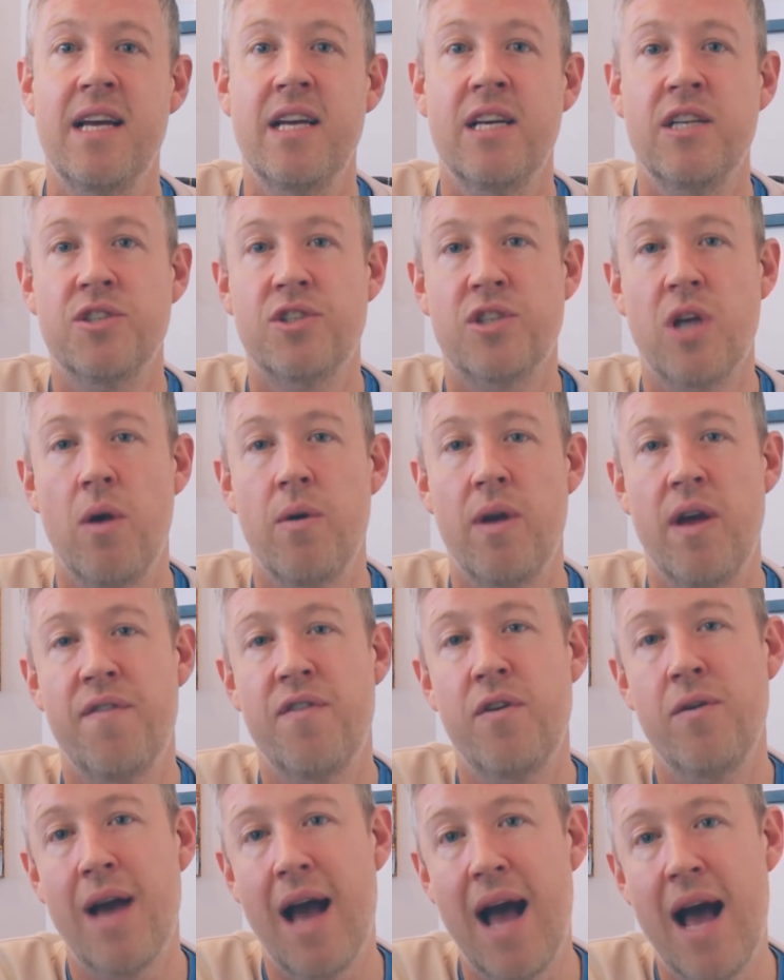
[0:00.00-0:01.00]
So if
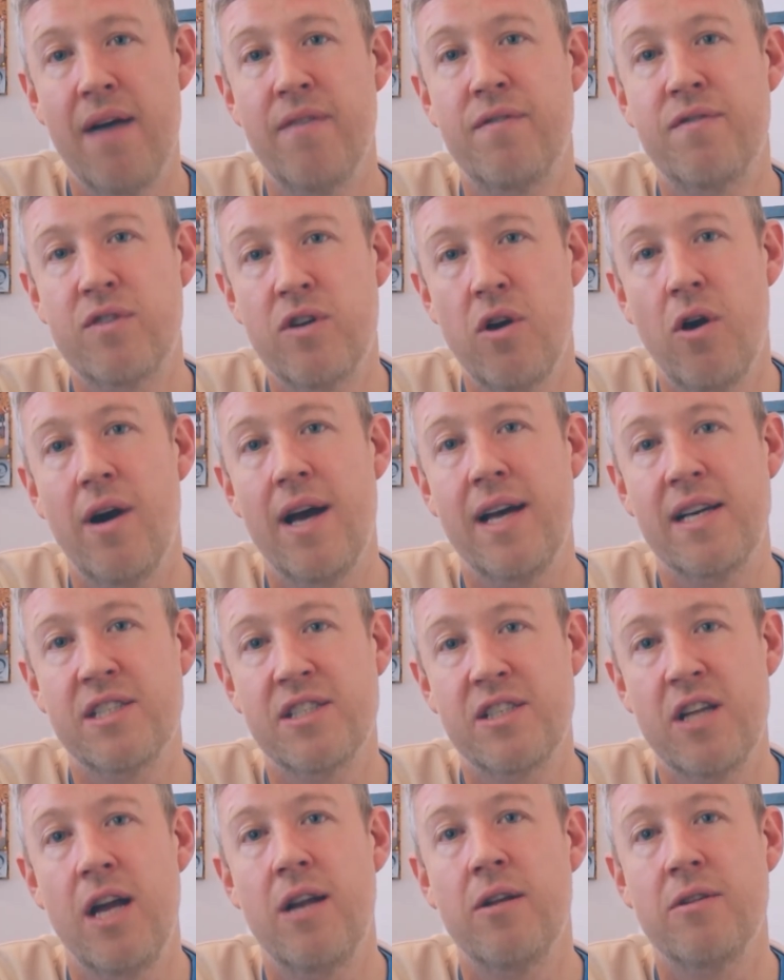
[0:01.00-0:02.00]
you have got
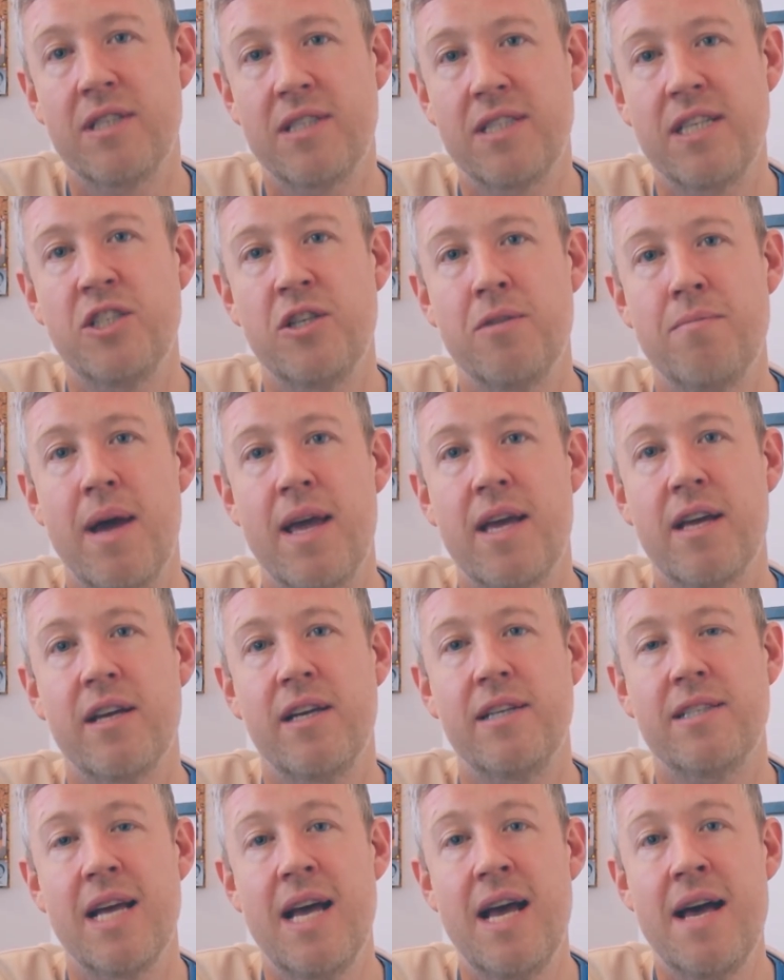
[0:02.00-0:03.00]
external decision
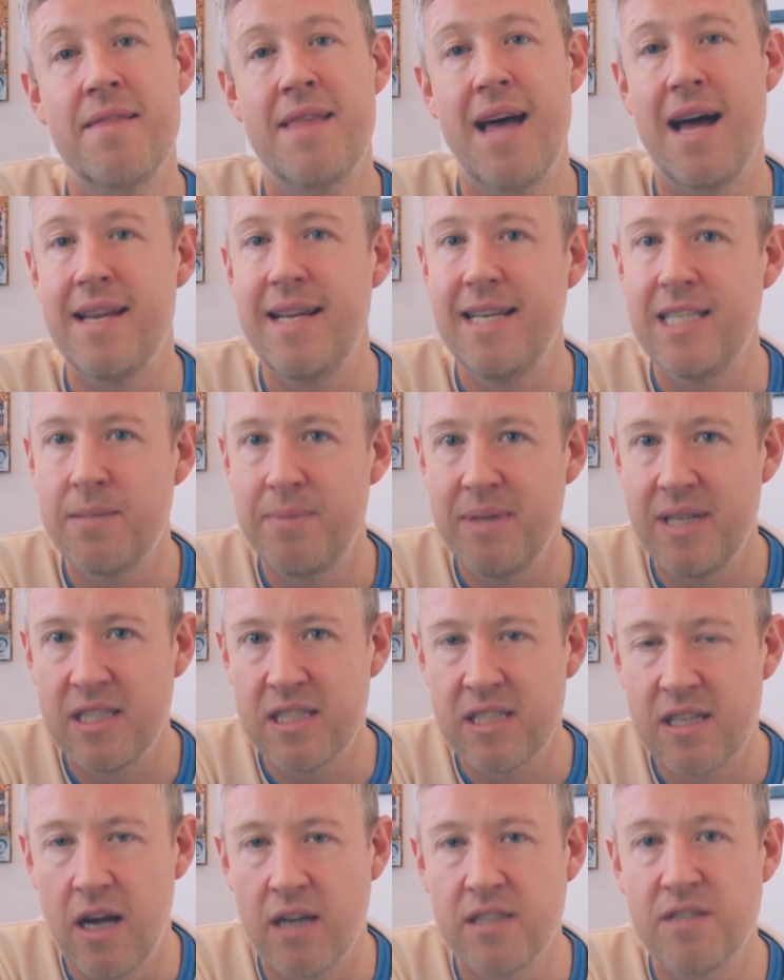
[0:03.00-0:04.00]
makers, that needs to be
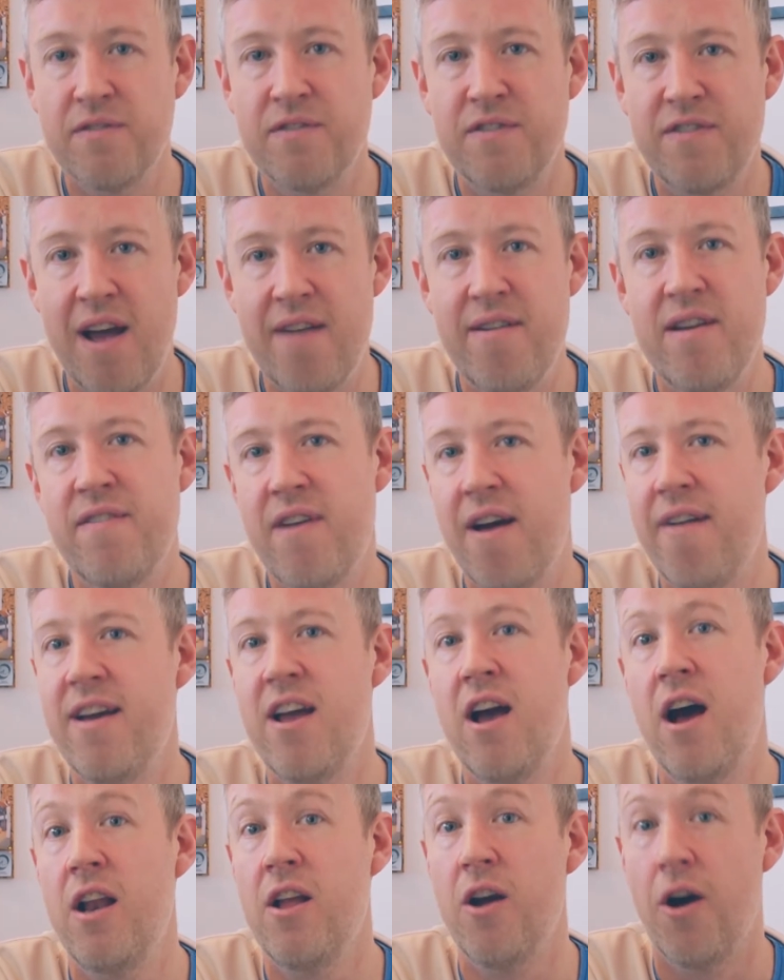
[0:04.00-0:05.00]
discussed very, very
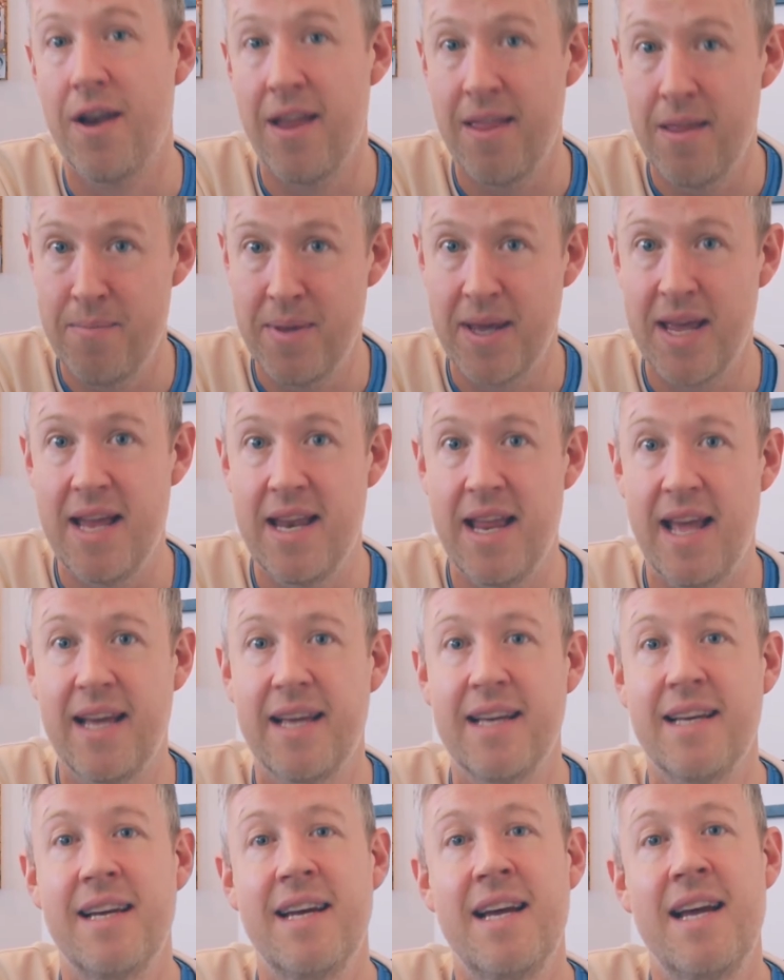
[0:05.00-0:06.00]
early on at the
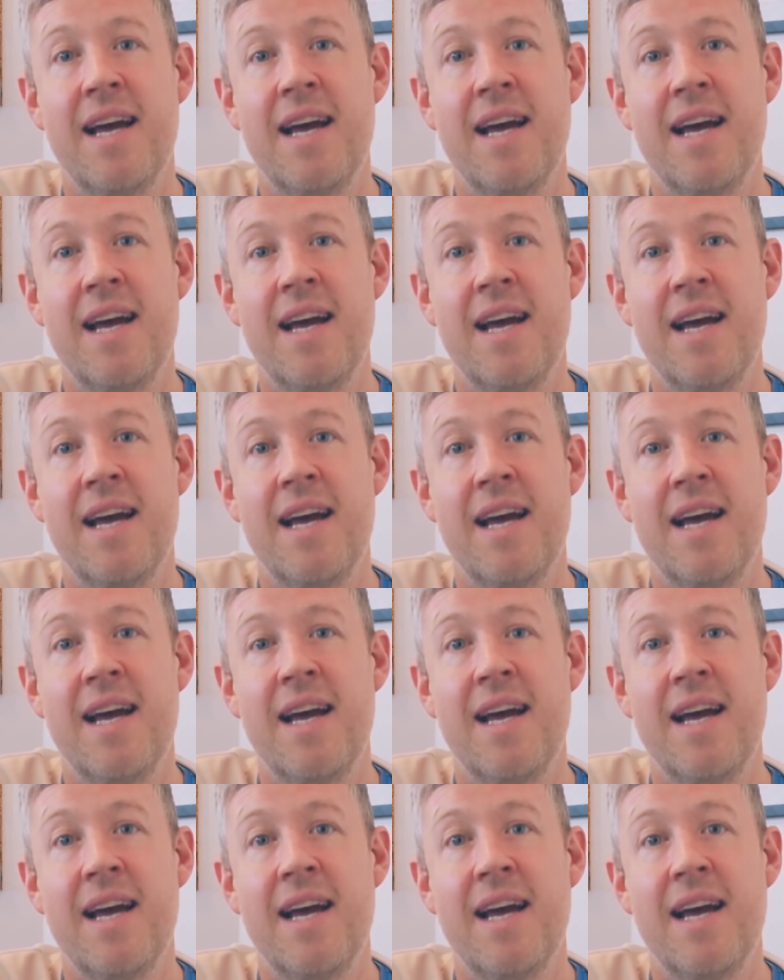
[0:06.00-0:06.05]
beginning.